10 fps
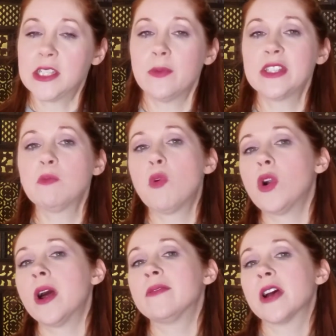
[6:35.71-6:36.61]
So it's
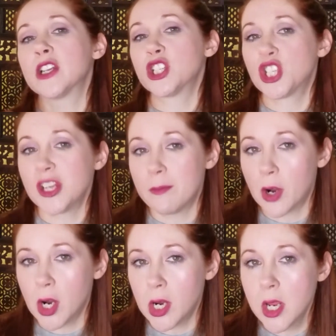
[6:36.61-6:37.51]
more of a
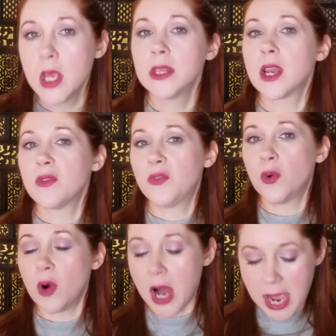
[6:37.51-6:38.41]
shimmer than a
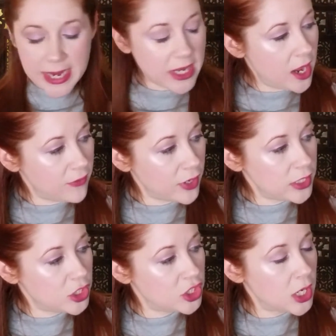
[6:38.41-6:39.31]
full eye
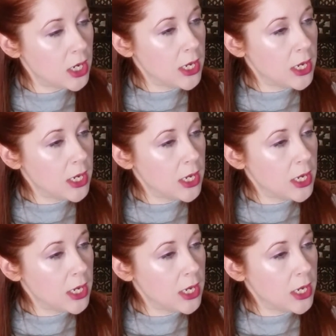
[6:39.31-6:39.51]
coverage.